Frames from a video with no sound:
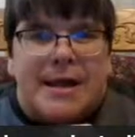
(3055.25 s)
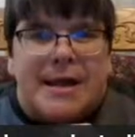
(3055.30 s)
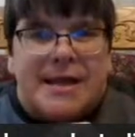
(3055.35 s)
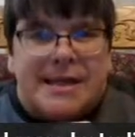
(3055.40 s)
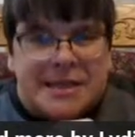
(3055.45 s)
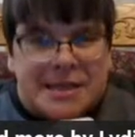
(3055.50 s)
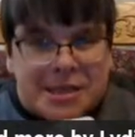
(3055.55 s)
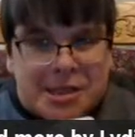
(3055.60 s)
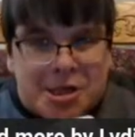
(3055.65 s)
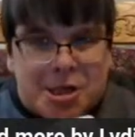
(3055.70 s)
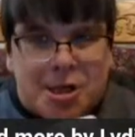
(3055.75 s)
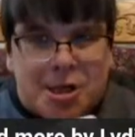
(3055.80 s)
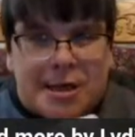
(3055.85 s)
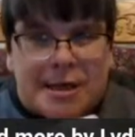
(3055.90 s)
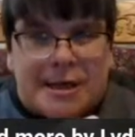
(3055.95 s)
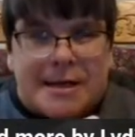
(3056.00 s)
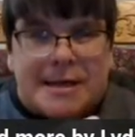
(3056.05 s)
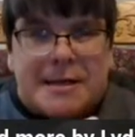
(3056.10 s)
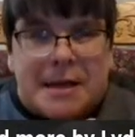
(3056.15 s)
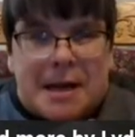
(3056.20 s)
it's
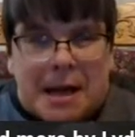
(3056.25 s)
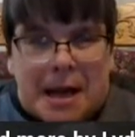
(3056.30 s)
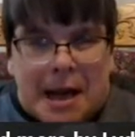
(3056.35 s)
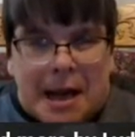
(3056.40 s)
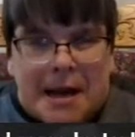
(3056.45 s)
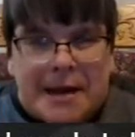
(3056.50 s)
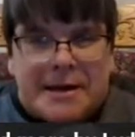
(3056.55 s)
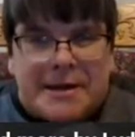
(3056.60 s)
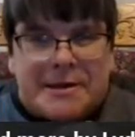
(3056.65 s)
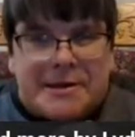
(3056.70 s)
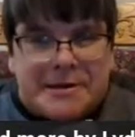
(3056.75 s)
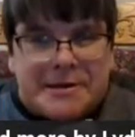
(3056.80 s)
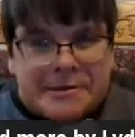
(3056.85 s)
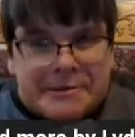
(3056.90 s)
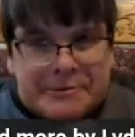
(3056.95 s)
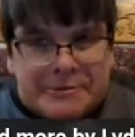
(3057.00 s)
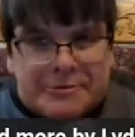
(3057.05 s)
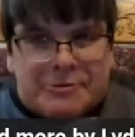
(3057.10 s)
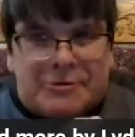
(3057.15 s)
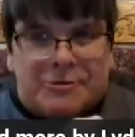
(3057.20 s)
good.
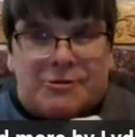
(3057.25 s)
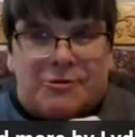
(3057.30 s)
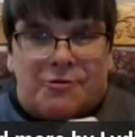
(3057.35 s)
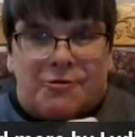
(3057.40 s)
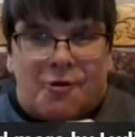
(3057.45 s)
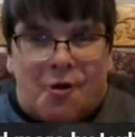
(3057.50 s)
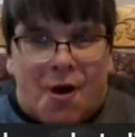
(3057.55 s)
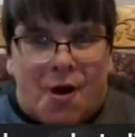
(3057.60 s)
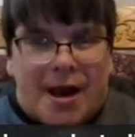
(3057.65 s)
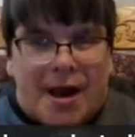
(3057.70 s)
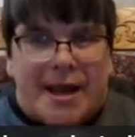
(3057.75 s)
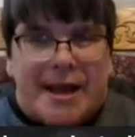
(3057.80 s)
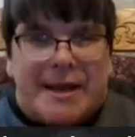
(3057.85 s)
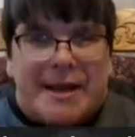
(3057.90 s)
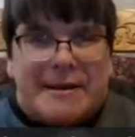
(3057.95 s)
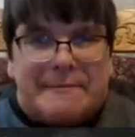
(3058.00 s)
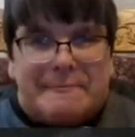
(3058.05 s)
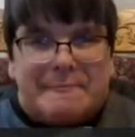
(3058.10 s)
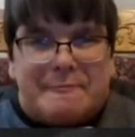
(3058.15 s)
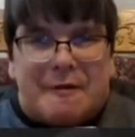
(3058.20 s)
I try
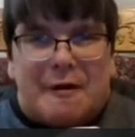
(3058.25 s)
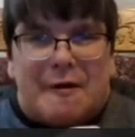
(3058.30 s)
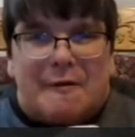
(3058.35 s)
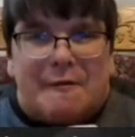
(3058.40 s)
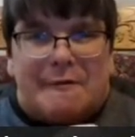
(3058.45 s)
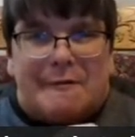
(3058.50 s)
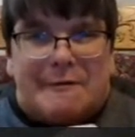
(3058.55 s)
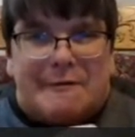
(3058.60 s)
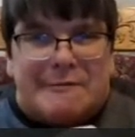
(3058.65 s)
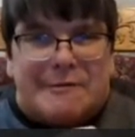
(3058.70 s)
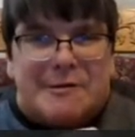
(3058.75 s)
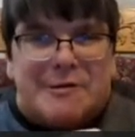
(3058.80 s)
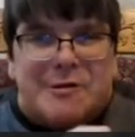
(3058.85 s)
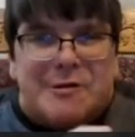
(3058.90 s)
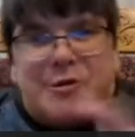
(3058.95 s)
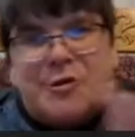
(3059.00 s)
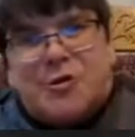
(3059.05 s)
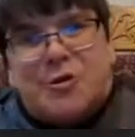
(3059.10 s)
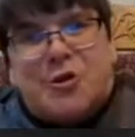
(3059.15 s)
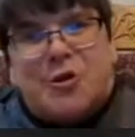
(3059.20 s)
it,
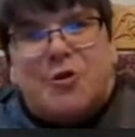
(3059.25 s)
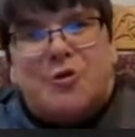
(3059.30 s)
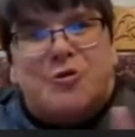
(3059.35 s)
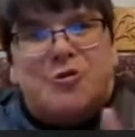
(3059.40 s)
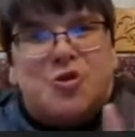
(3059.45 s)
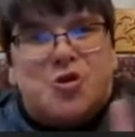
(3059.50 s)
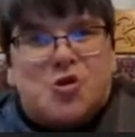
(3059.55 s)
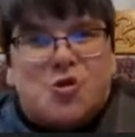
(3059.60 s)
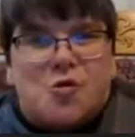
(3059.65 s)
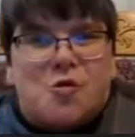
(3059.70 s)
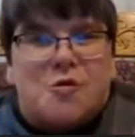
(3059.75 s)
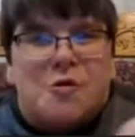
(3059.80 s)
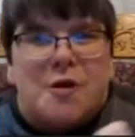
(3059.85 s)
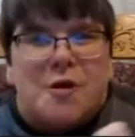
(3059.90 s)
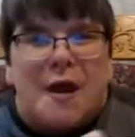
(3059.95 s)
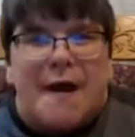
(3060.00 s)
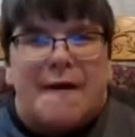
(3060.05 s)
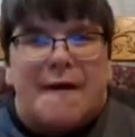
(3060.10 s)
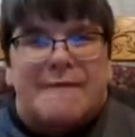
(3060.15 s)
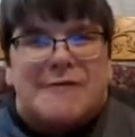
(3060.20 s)
do short
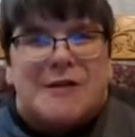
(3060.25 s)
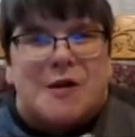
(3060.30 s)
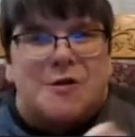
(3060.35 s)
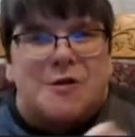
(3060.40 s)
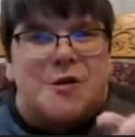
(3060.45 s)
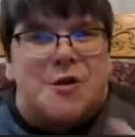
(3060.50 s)
lives on